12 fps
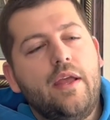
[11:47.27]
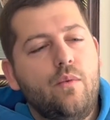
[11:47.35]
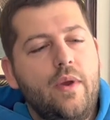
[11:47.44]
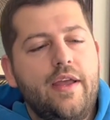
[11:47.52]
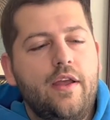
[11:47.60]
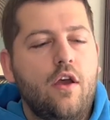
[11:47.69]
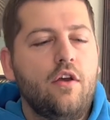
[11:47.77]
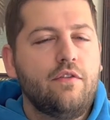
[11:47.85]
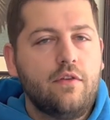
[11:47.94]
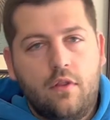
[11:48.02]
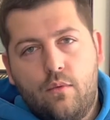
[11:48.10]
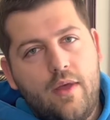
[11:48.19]
way
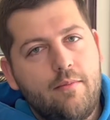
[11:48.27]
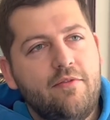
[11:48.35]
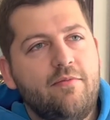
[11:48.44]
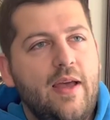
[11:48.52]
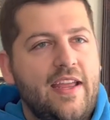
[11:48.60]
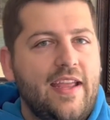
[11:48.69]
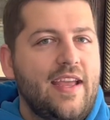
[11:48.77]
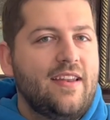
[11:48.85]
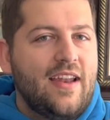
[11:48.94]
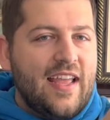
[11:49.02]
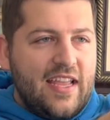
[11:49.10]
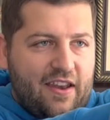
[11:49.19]
over the web of my hand,
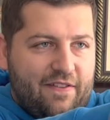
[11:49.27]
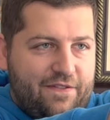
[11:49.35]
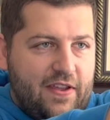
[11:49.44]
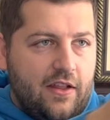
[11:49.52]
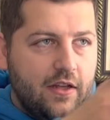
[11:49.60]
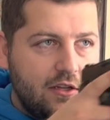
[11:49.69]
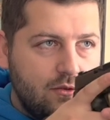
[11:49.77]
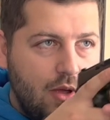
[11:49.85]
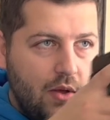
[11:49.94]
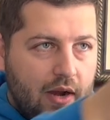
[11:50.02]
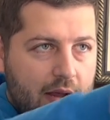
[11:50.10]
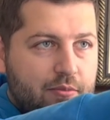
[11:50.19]
and I can feel it as
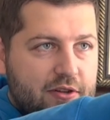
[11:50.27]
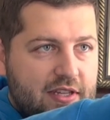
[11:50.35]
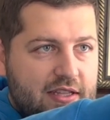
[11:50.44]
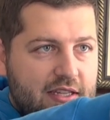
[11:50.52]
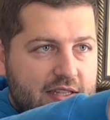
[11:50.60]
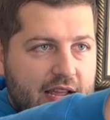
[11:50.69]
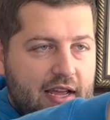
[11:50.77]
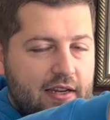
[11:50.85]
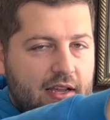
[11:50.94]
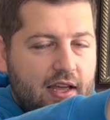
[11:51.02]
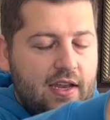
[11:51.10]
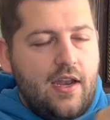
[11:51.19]
well. When I present this
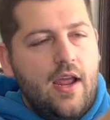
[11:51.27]
handgun,